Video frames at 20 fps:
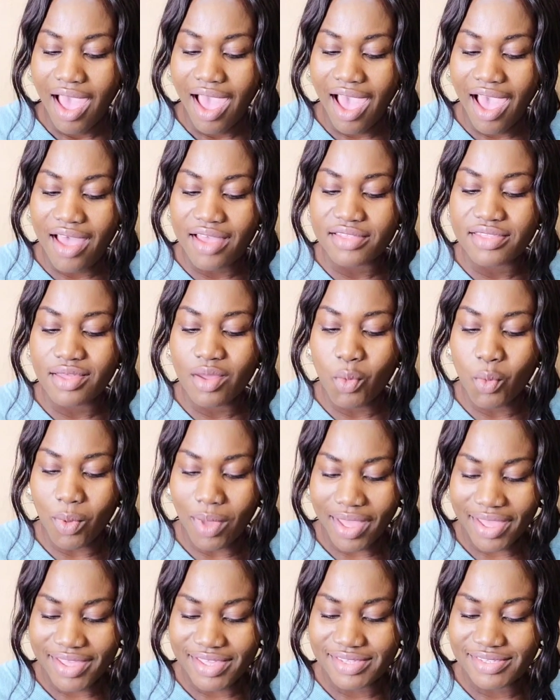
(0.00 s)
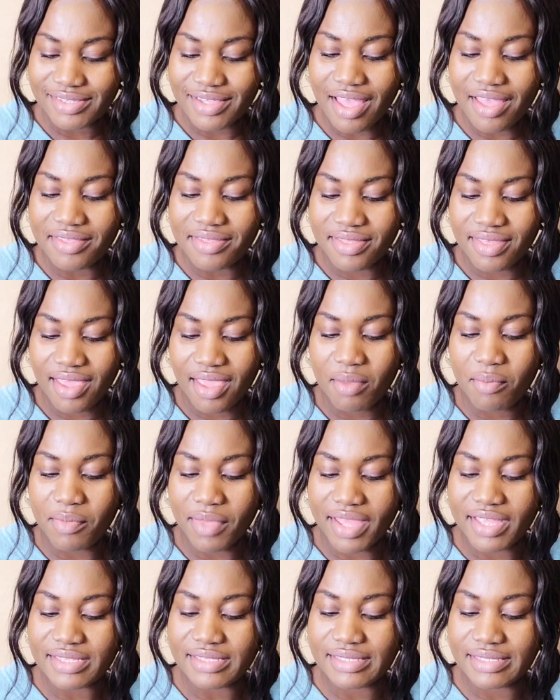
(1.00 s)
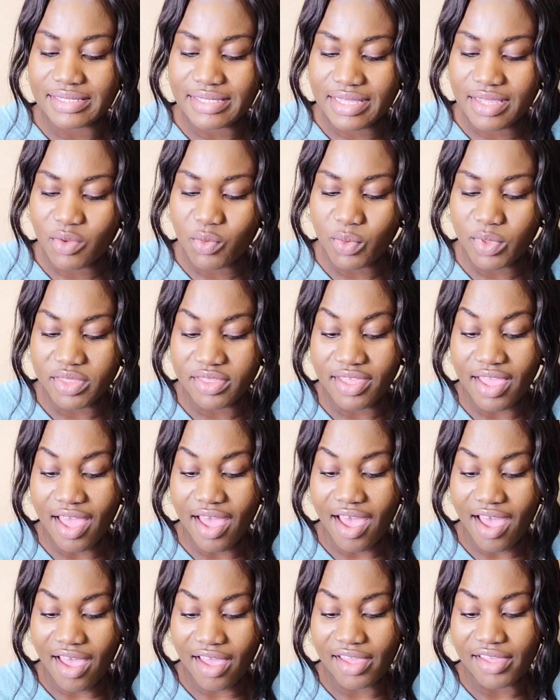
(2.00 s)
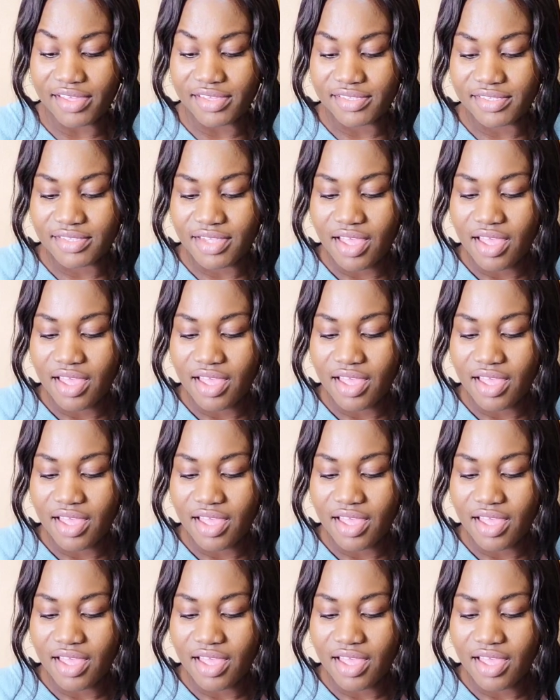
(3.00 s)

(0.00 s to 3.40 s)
Otherwise, they might see with their eyes,